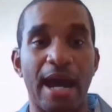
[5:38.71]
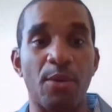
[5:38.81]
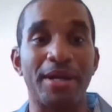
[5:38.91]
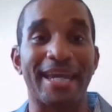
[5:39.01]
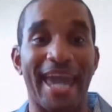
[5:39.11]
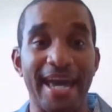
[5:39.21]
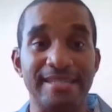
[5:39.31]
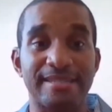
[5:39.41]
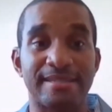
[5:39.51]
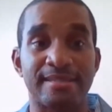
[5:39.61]
our
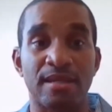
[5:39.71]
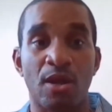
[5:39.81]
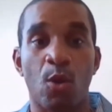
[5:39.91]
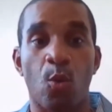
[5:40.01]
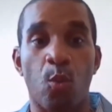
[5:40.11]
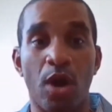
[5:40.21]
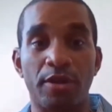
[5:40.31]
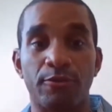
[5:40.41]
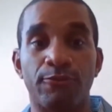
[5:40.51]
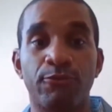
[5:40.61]
guests
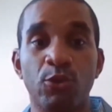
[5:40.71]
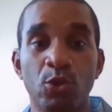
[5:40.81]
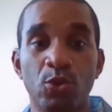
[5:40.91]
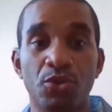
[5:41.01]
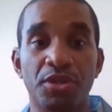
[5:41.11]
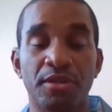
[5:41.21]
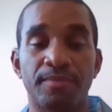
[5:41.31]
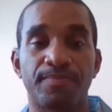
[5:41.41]
want food